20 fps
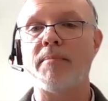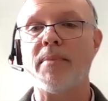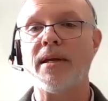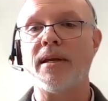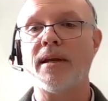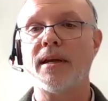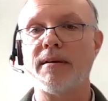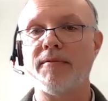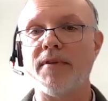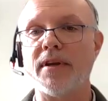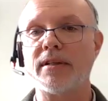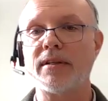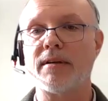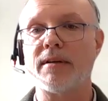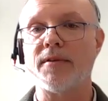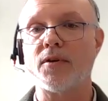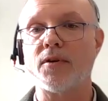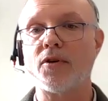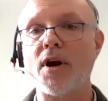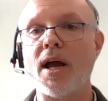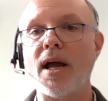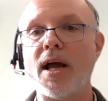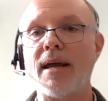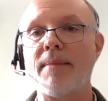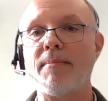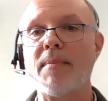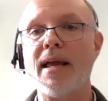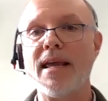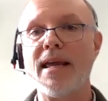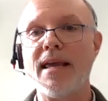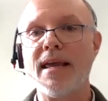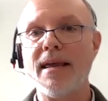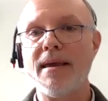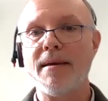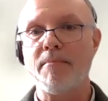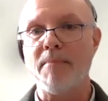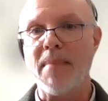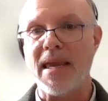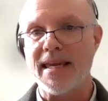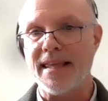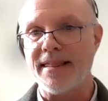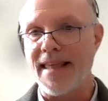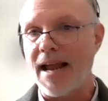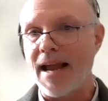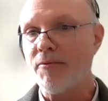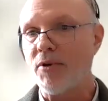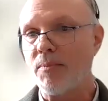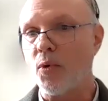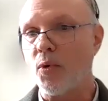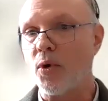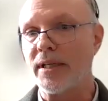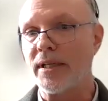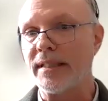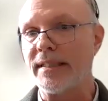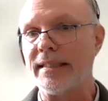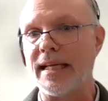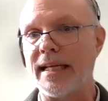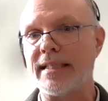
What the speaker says: being convicted of a crime, making that report